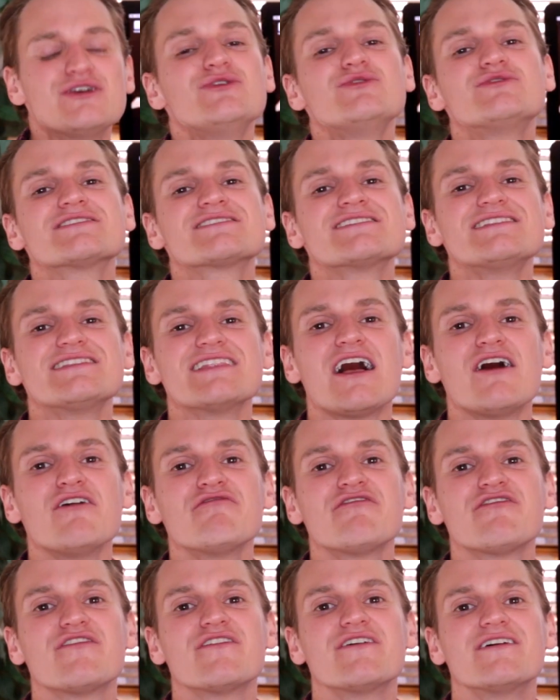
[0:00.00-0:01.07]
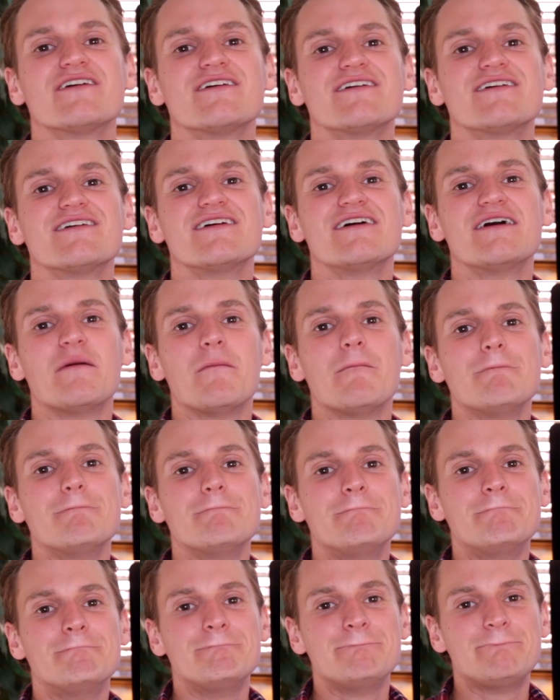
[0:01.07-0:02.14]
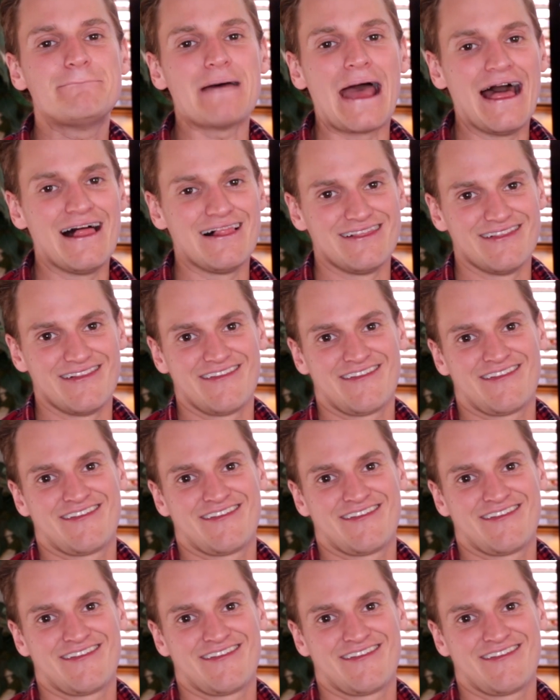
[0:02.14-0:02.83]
who doesn't love bells?